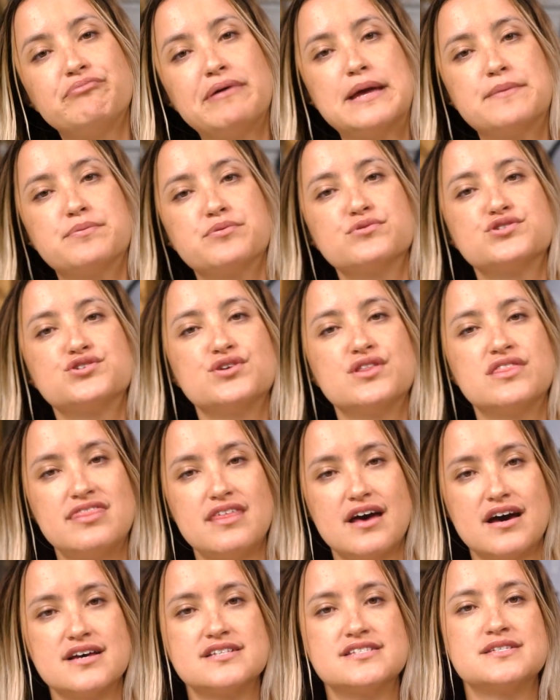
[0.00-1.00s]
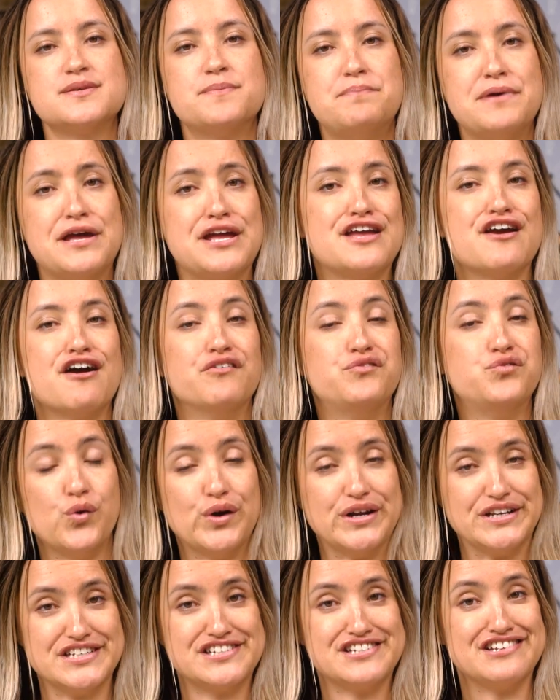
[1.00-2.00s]
people should thus be
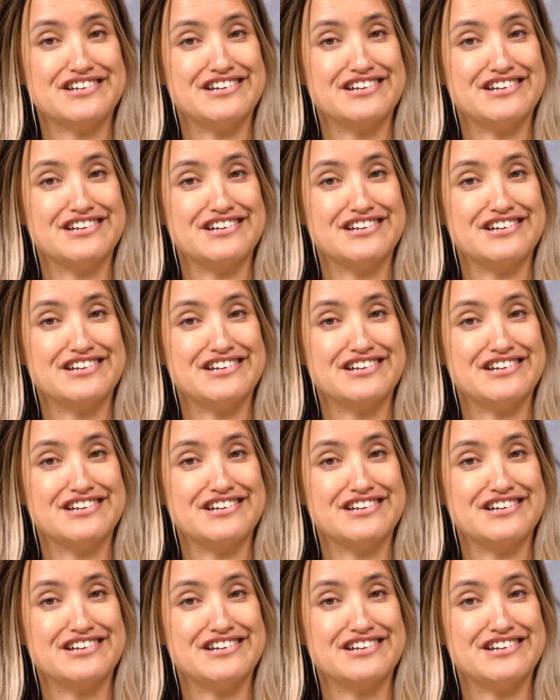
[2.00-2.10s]
avoided